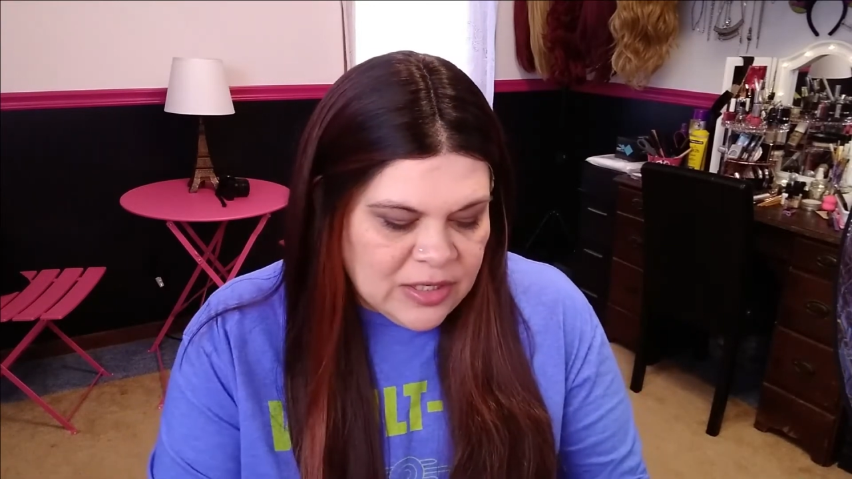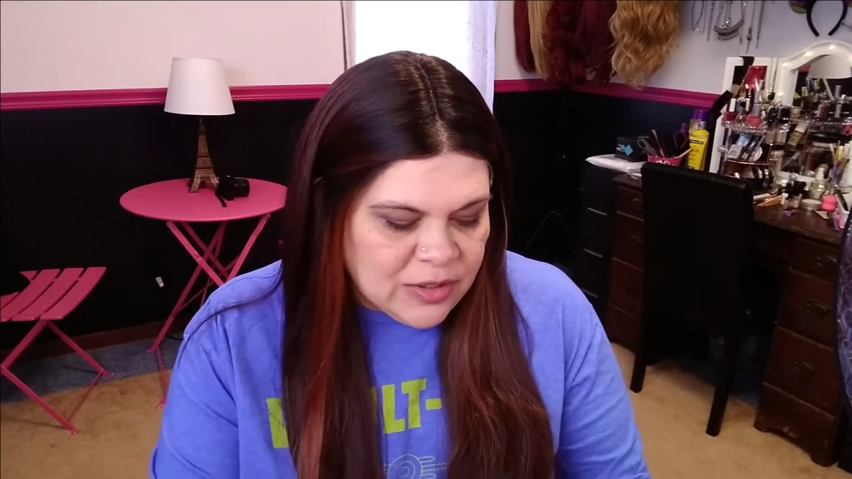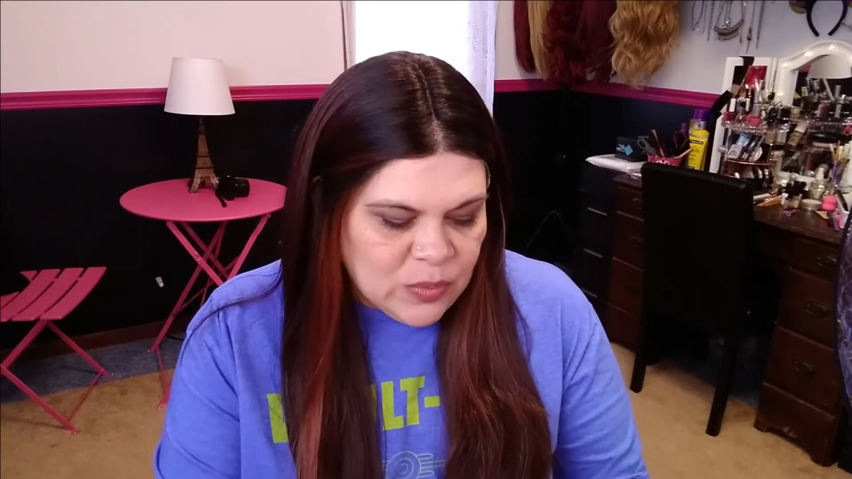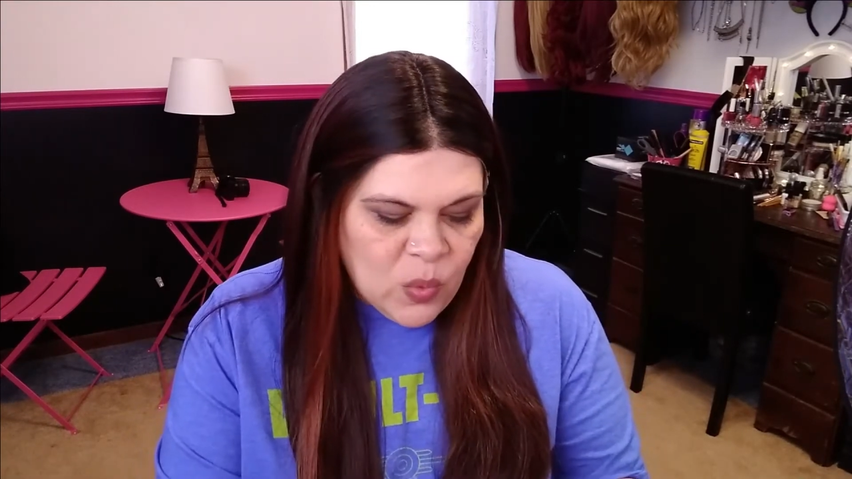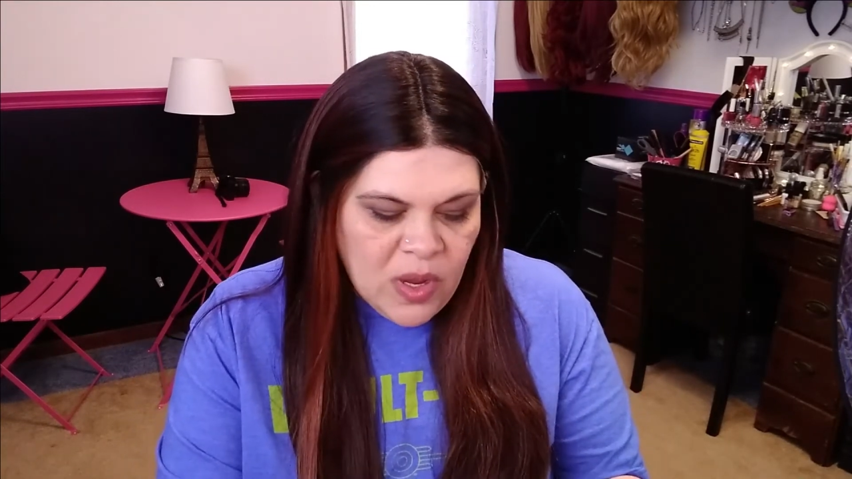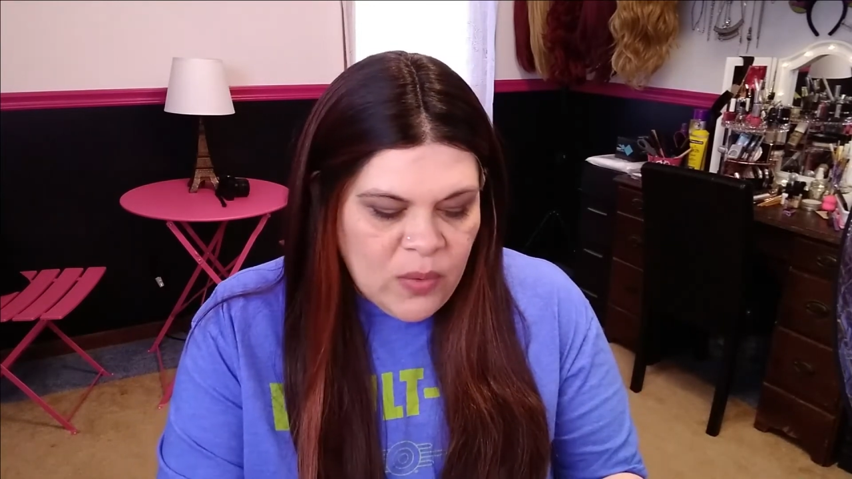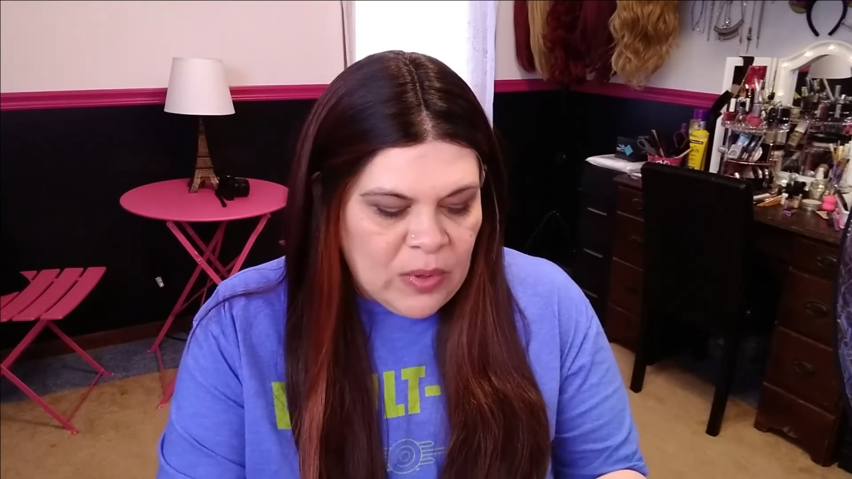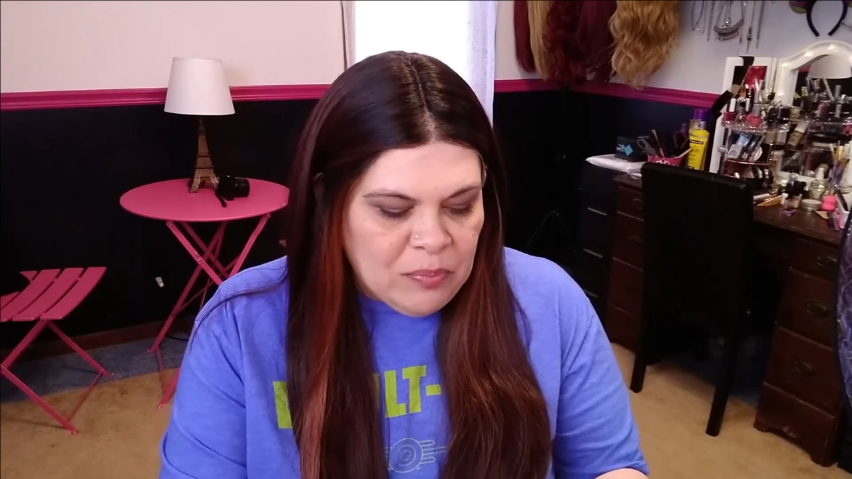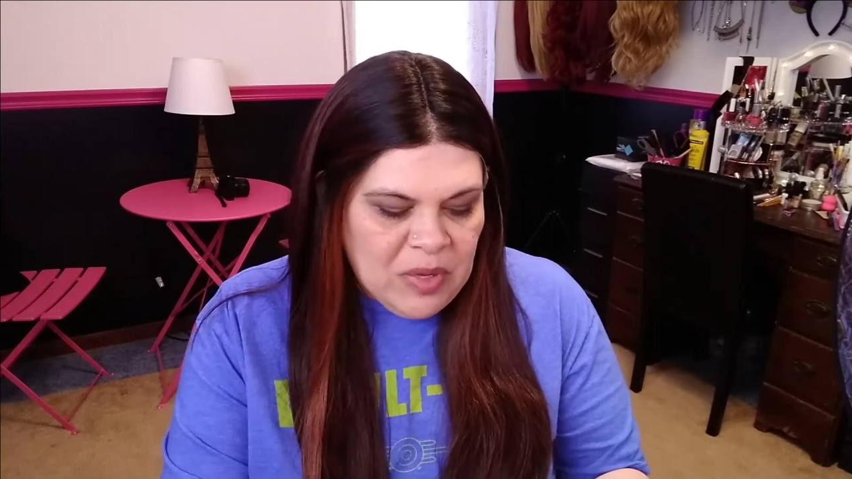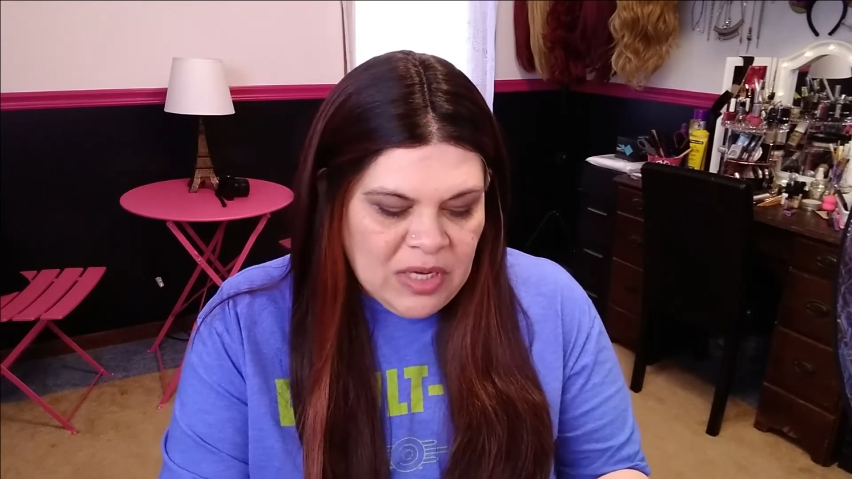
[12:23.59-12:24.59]
There's
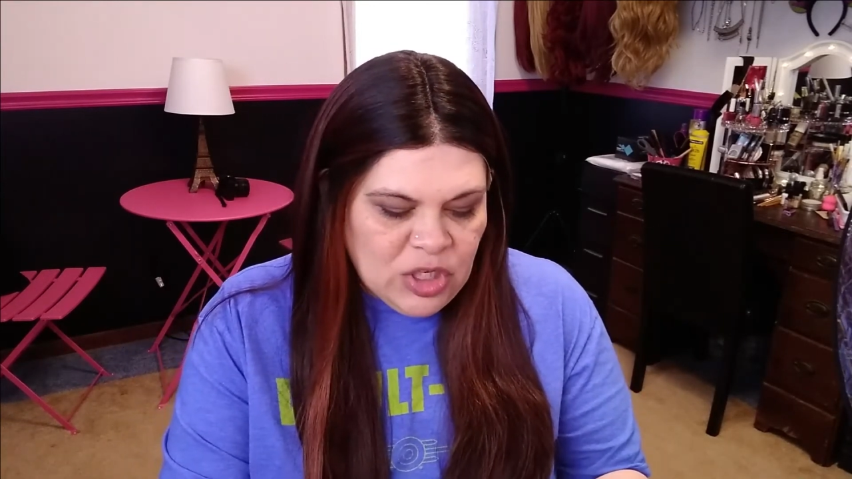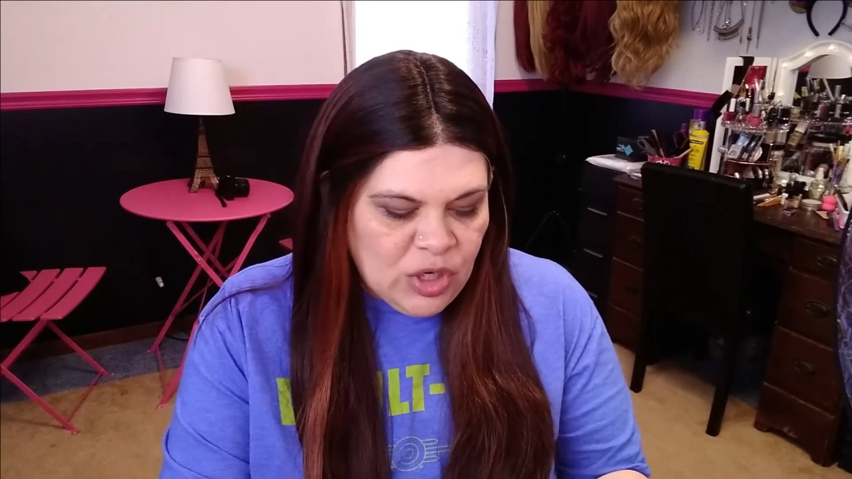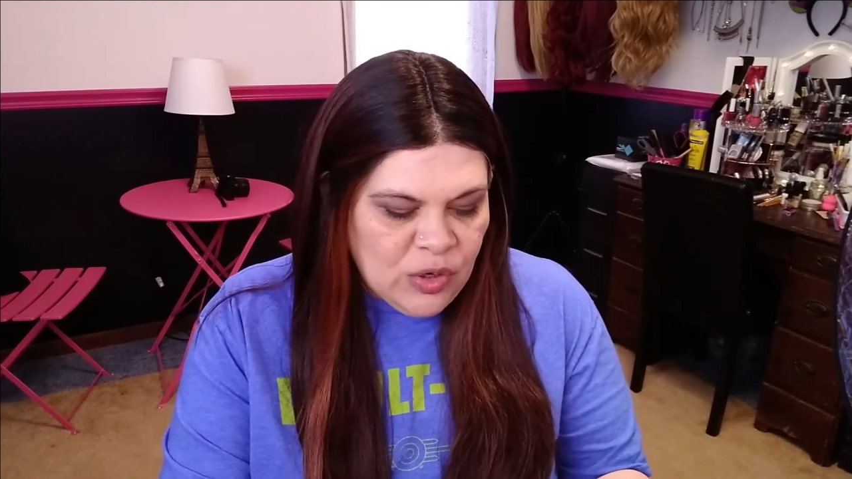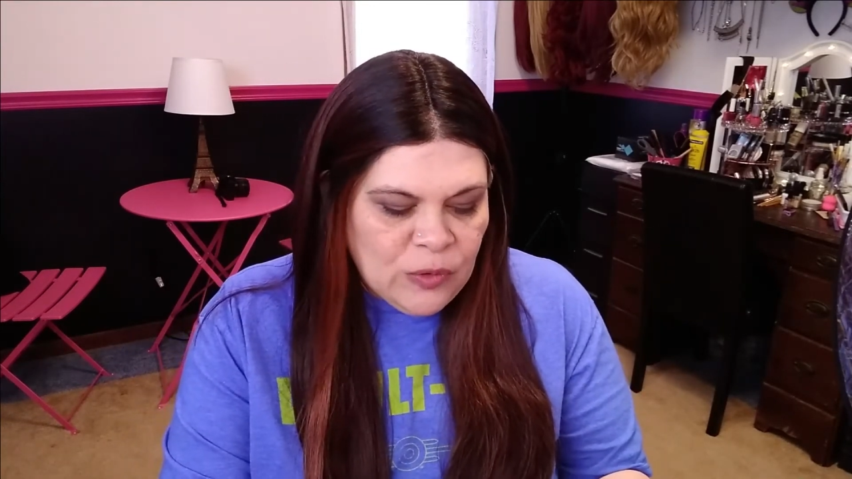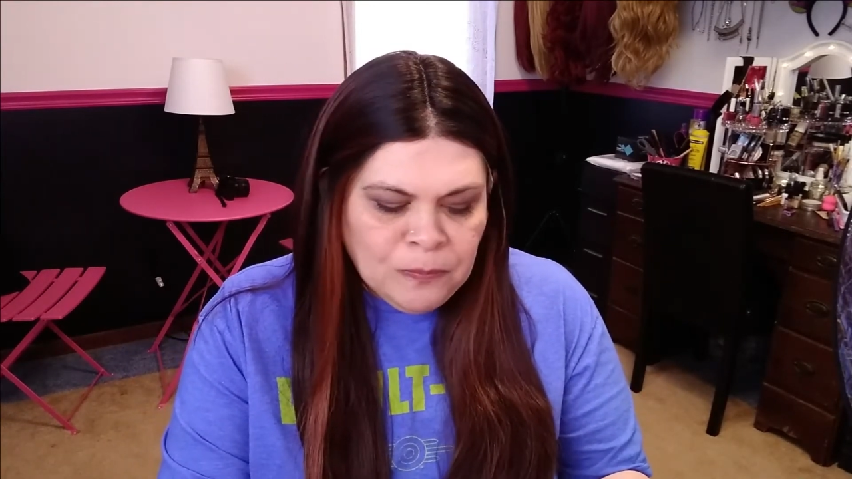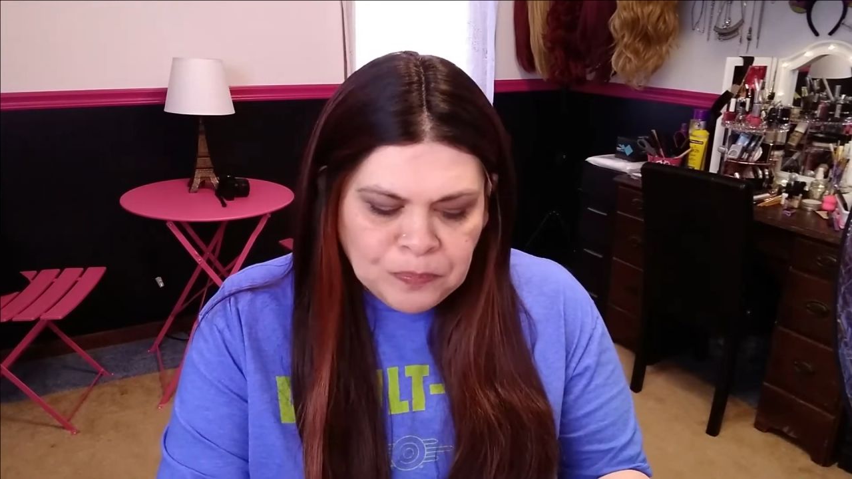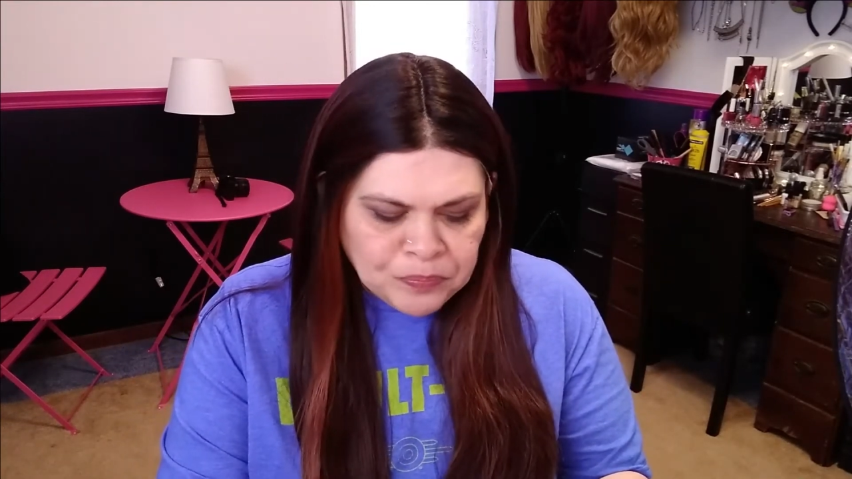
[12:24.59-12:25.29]
1B2,